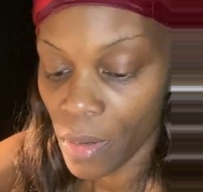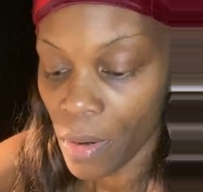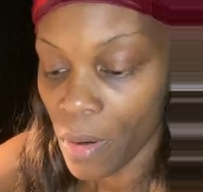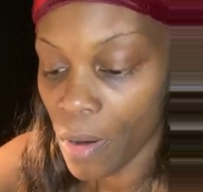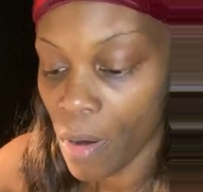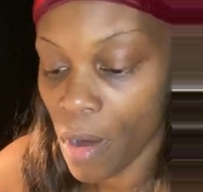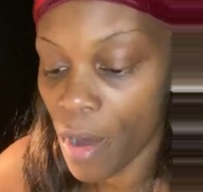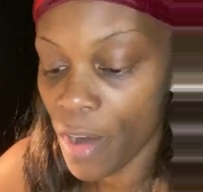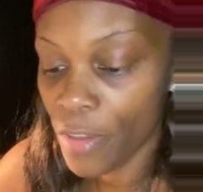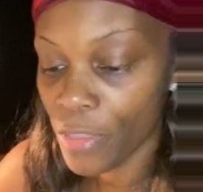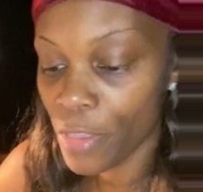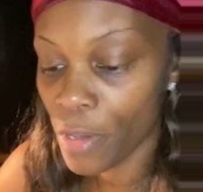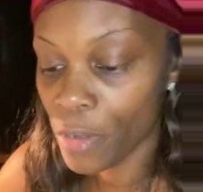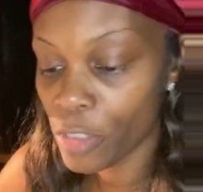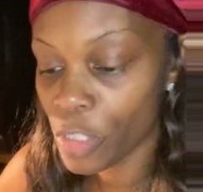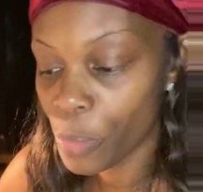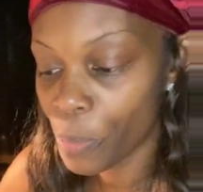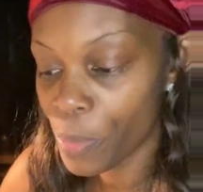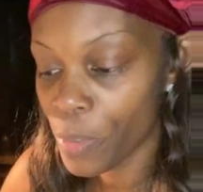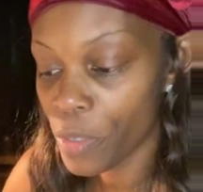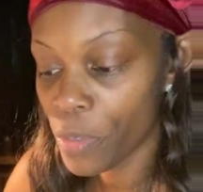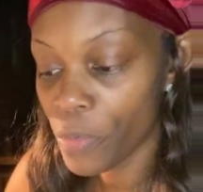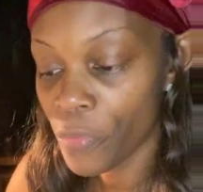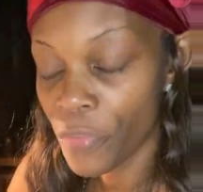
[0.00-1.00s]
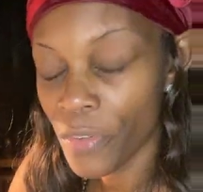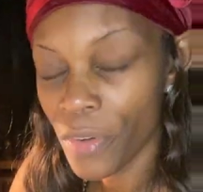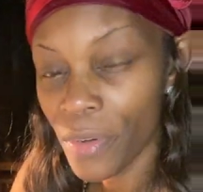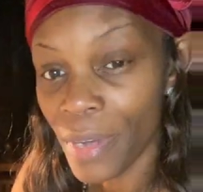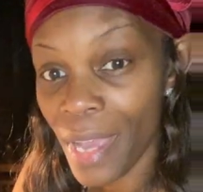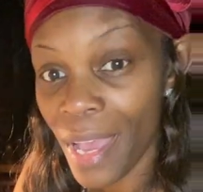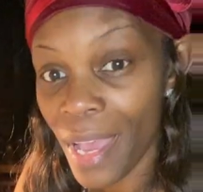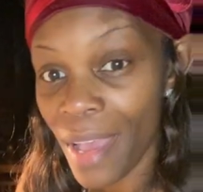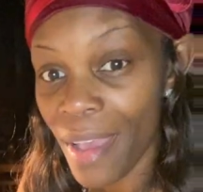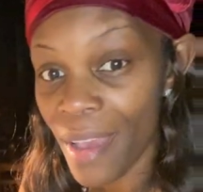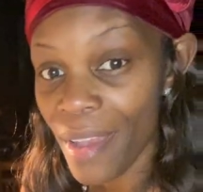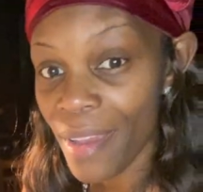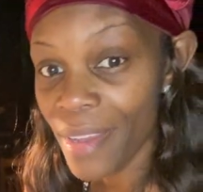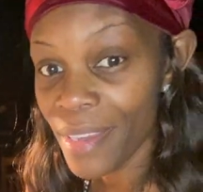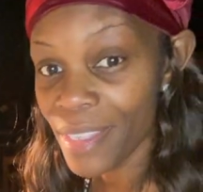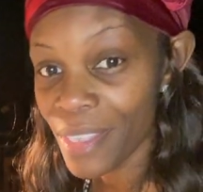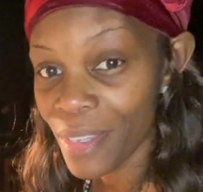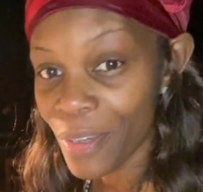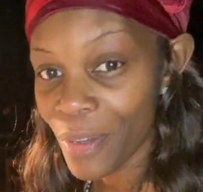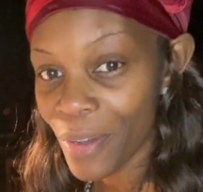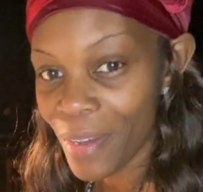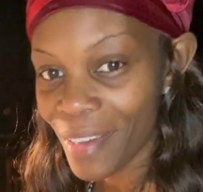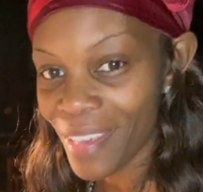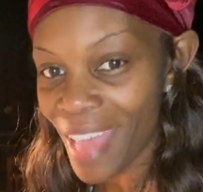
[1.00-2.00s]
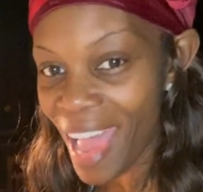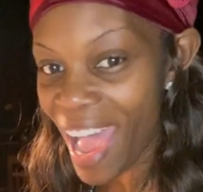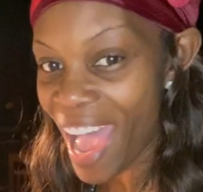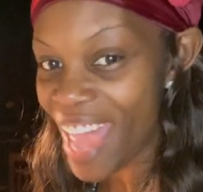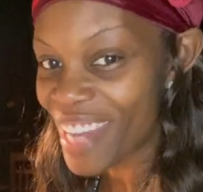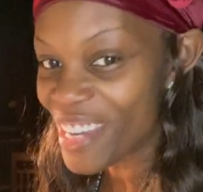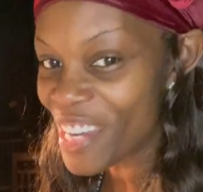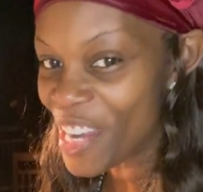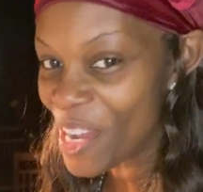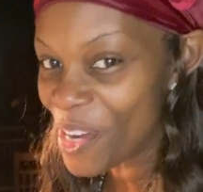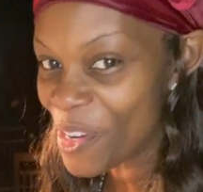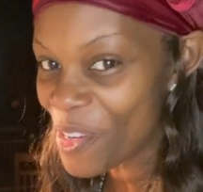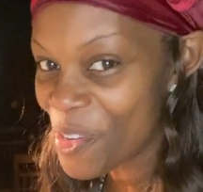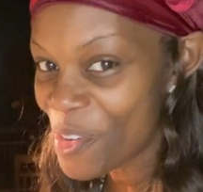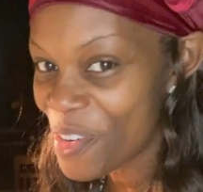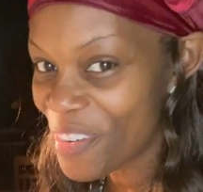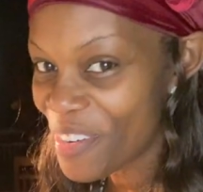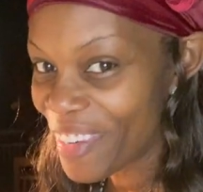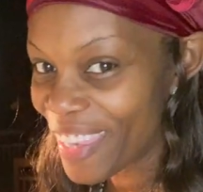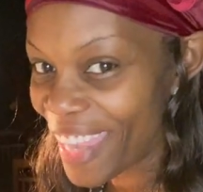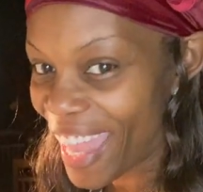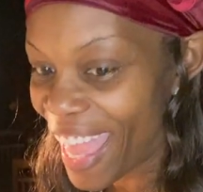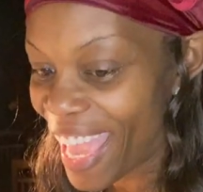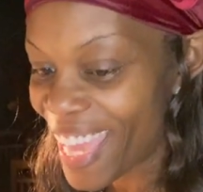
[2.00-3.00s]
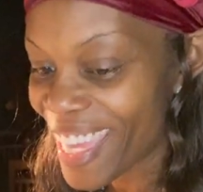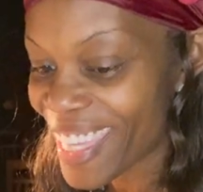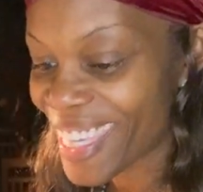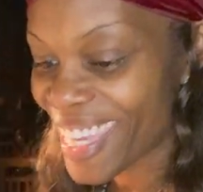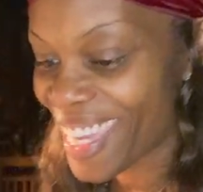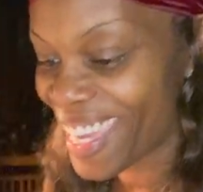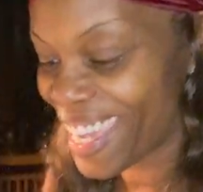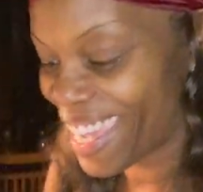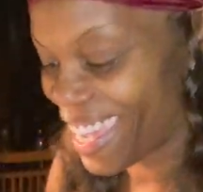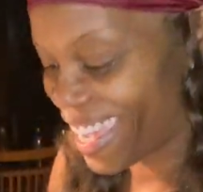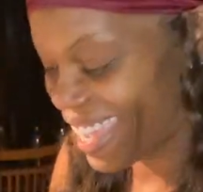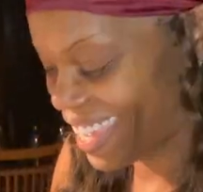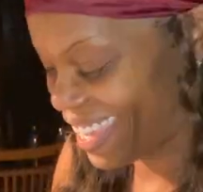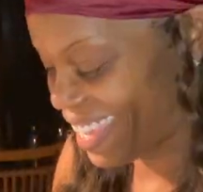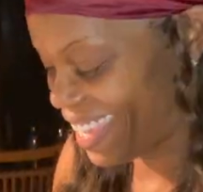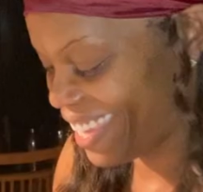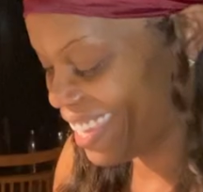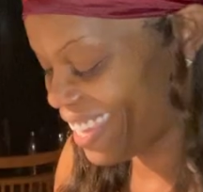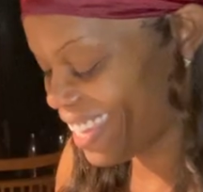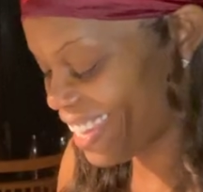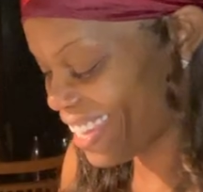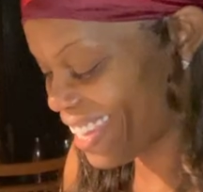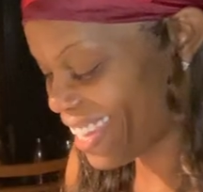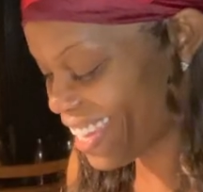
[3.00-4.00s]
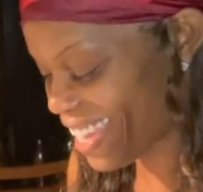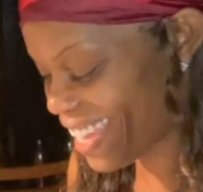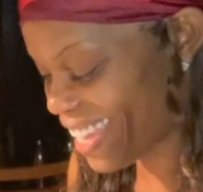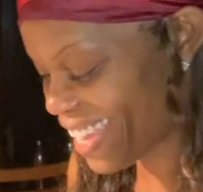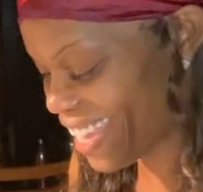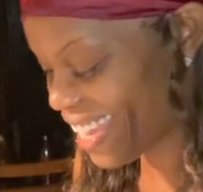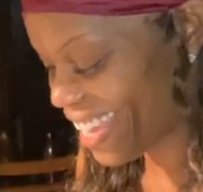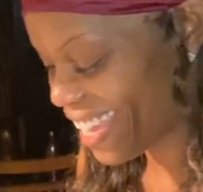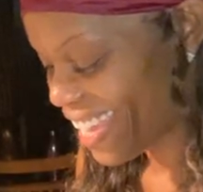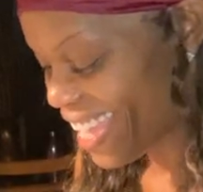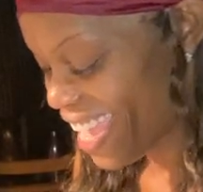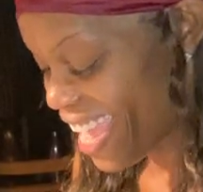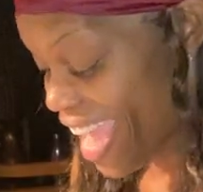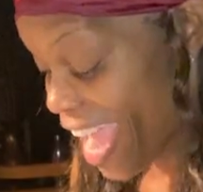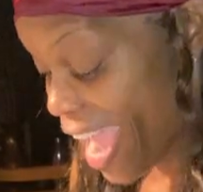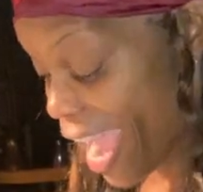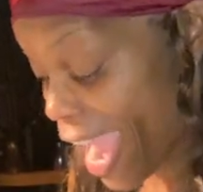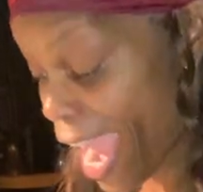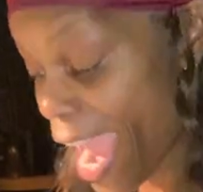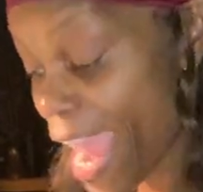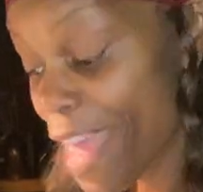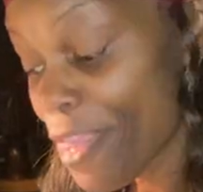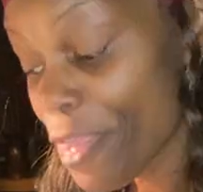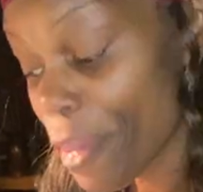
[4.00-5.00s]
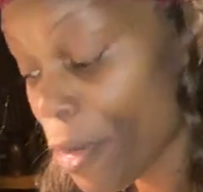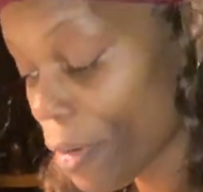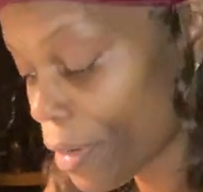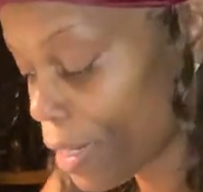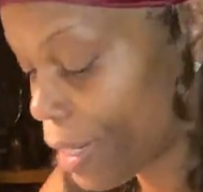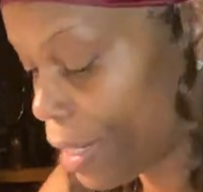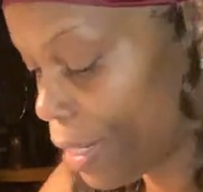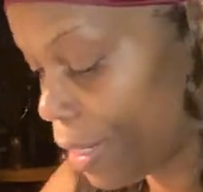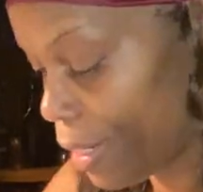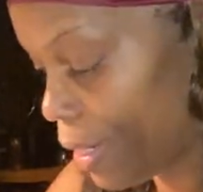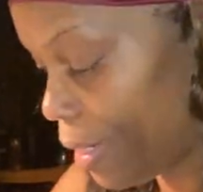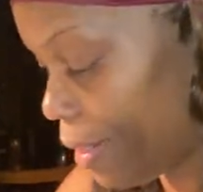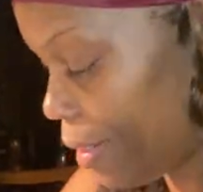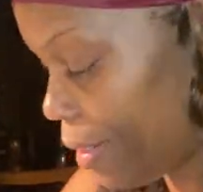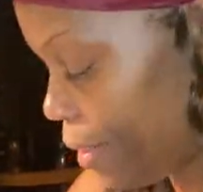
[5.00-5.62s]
Aren't those beautiful, guys? I know you like it. and they're good.